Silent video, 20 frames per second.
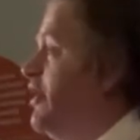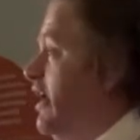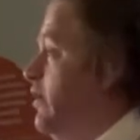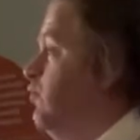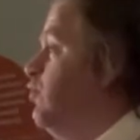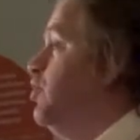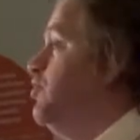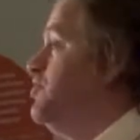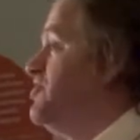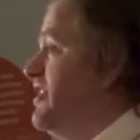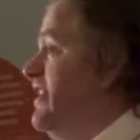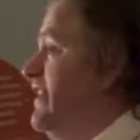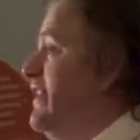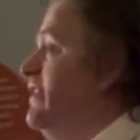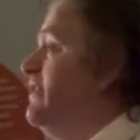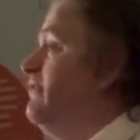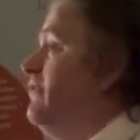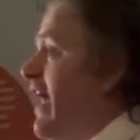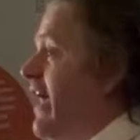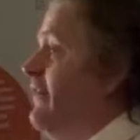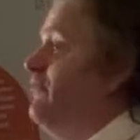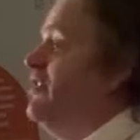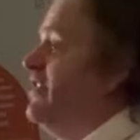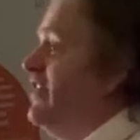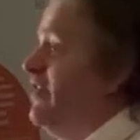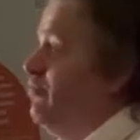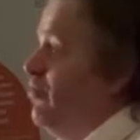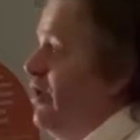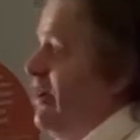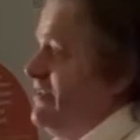in routine
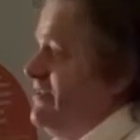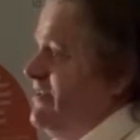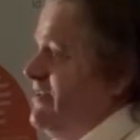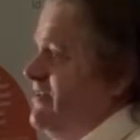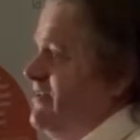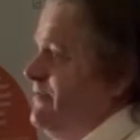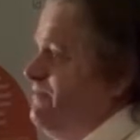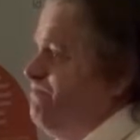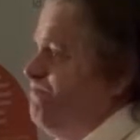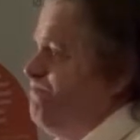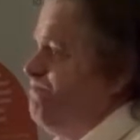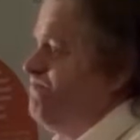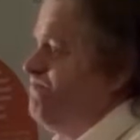everyday practice.